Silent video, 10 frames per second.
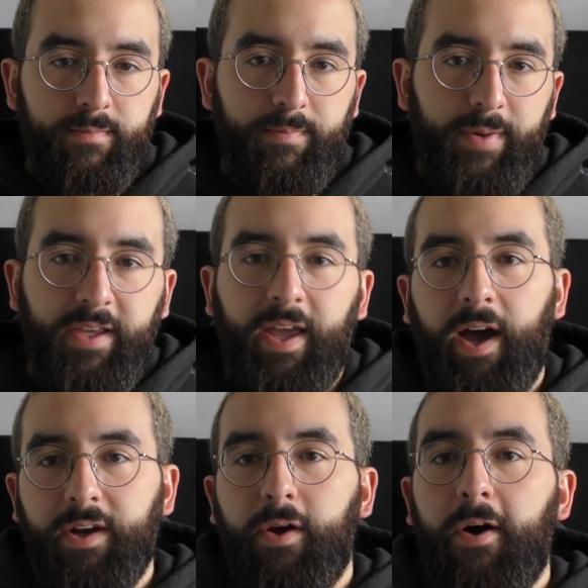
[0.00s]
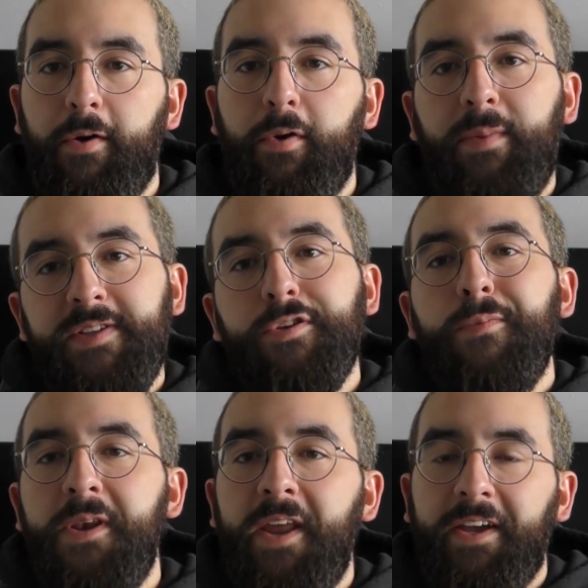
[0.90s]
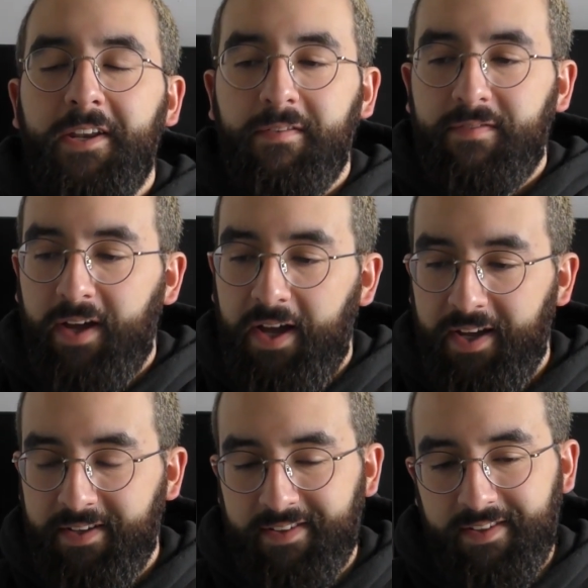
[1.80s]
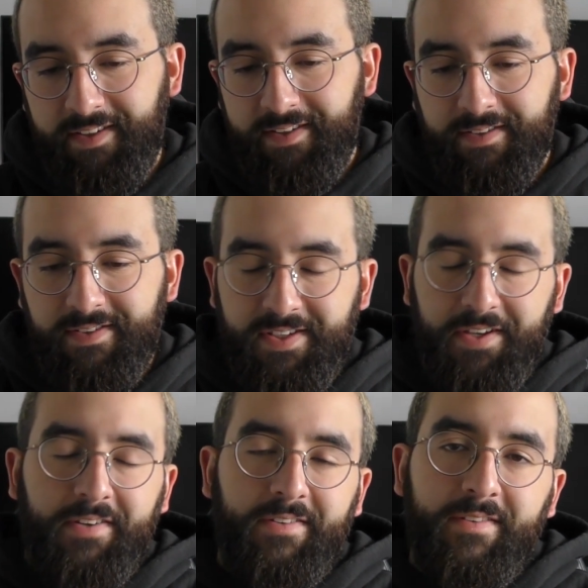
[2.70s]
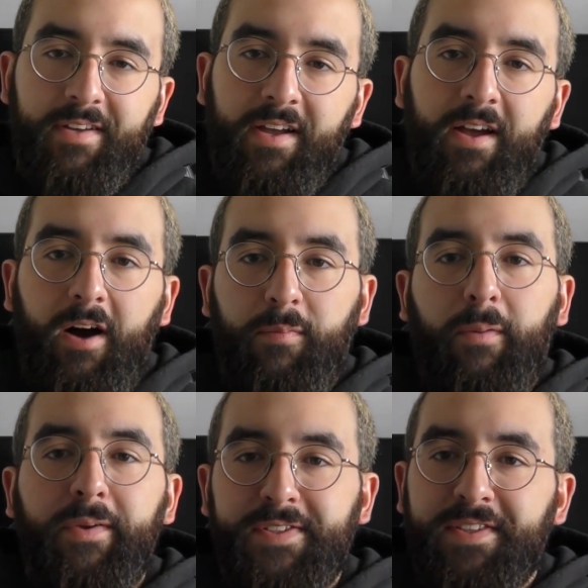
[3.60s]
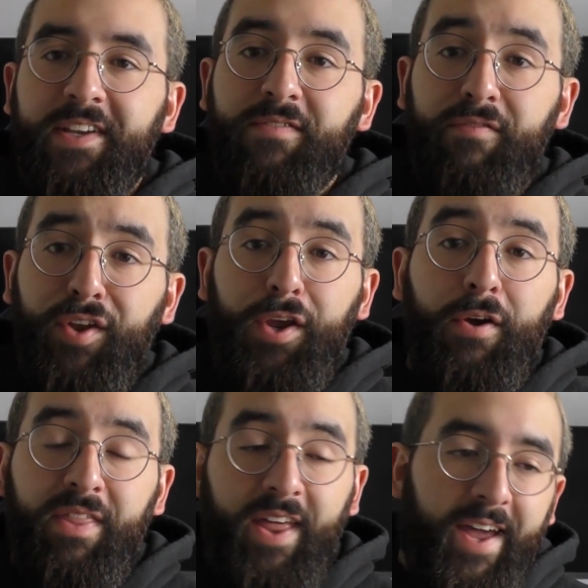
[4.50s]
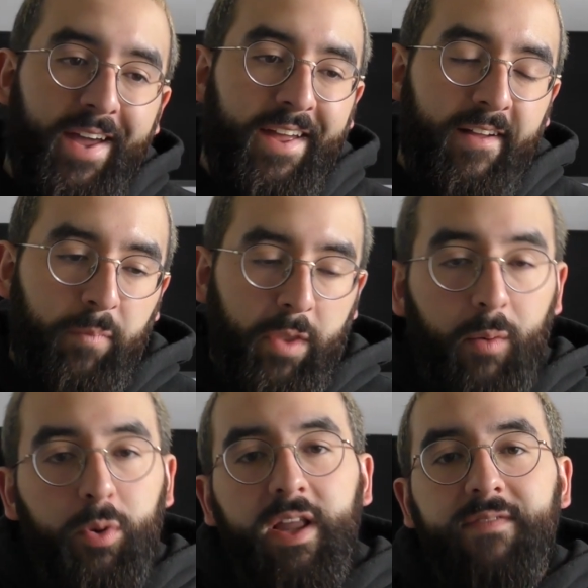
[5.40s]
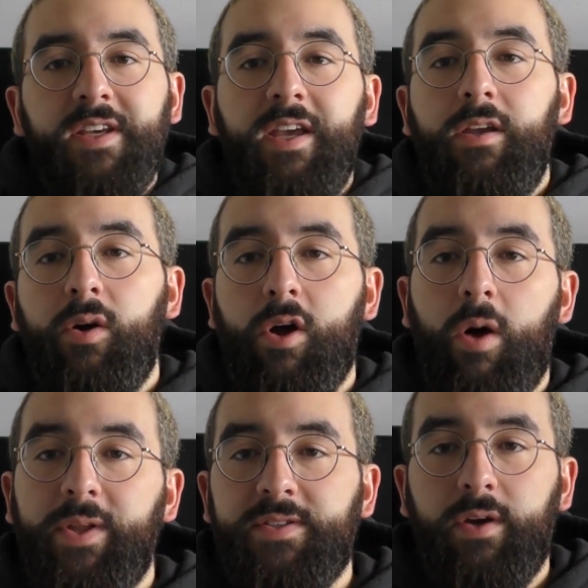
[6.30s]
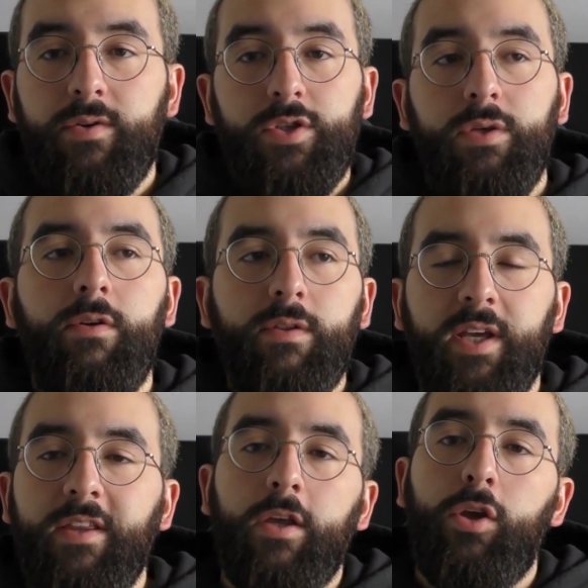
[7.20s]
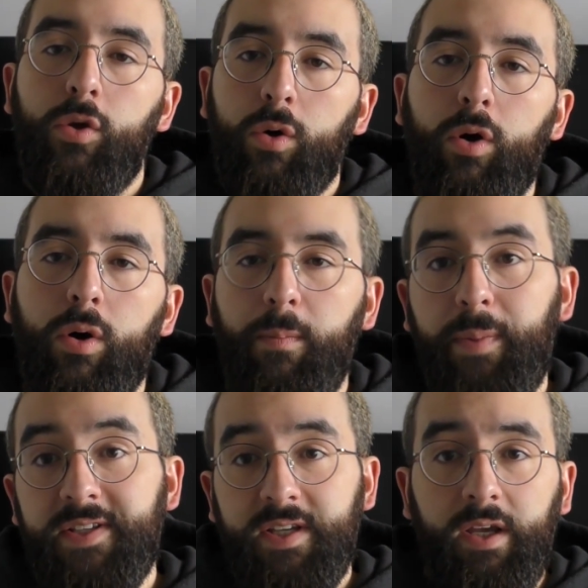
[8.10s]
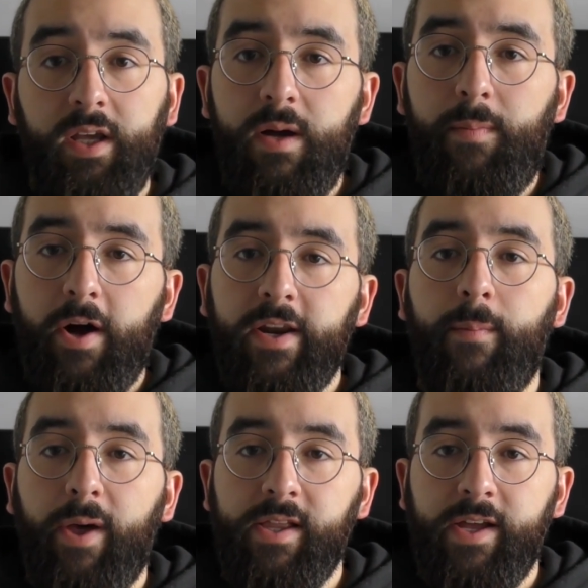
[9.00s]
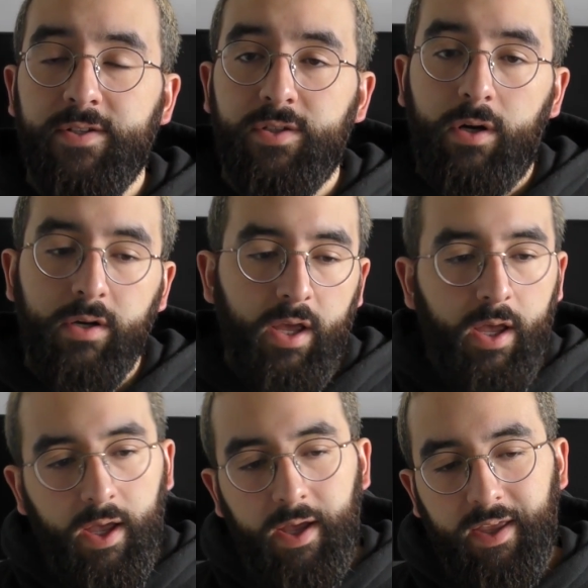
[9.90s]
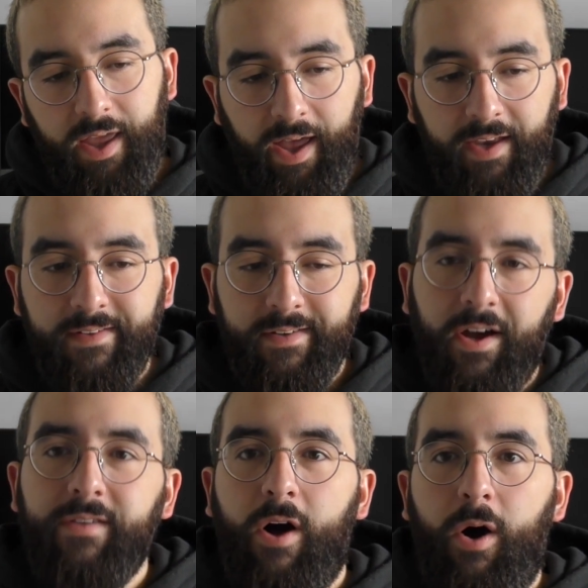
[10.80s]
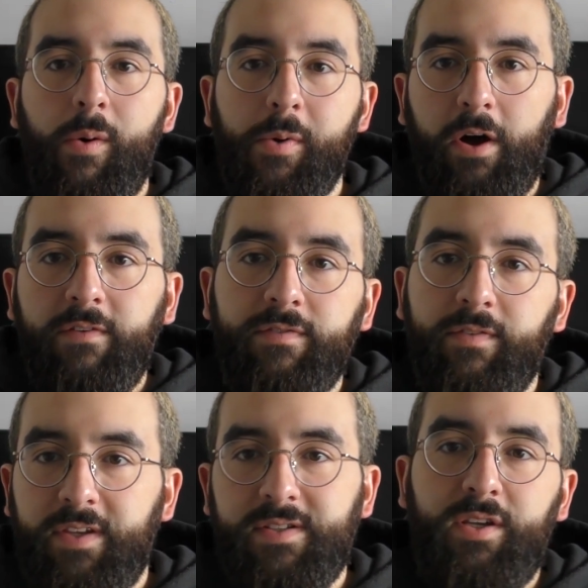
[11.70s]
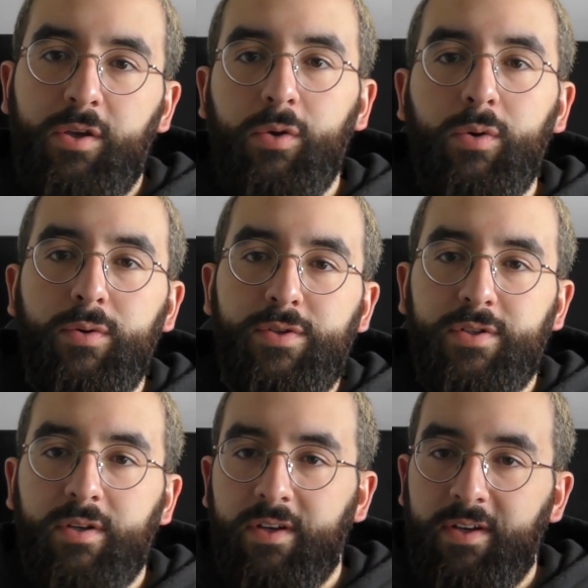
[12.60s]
But yeah, I don't want to be super negative, so I'll probably just leave the video there. I would love to hear your comments though. Do you think that your particular buy now pay later stock can kind of hold off this huge